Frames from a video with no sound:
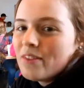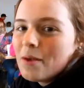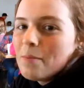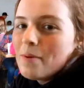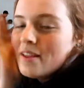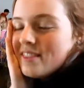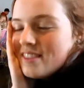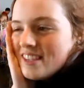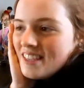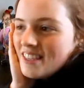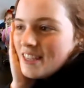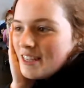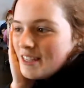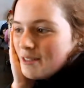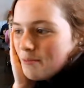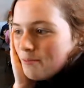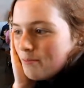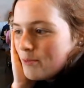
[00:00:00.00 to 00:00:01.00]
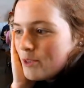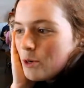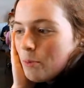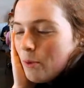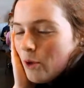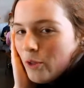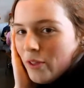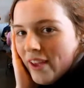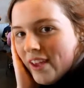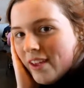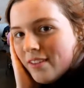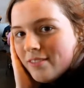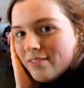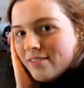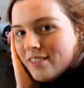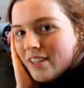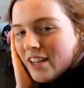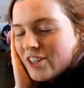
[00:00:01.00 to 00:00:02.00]
But this is Chipotle,
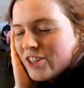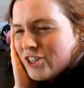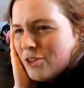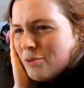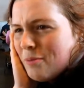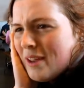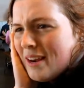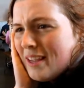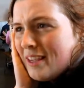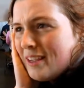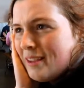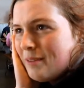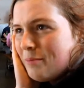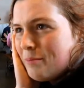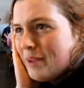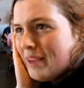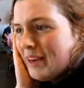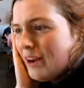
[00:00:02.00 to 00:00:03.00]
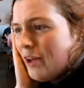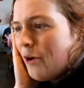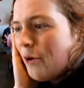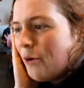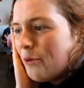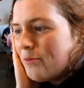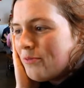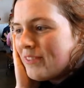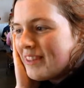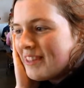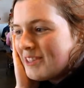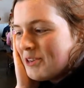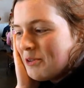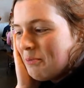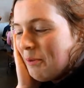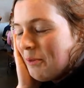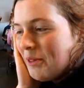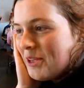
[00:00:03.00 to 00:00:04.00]
as you many may know.
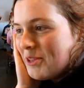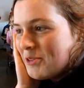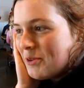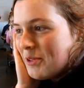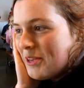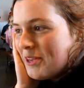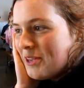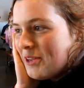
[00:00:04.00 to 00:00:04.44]
Chipotle is really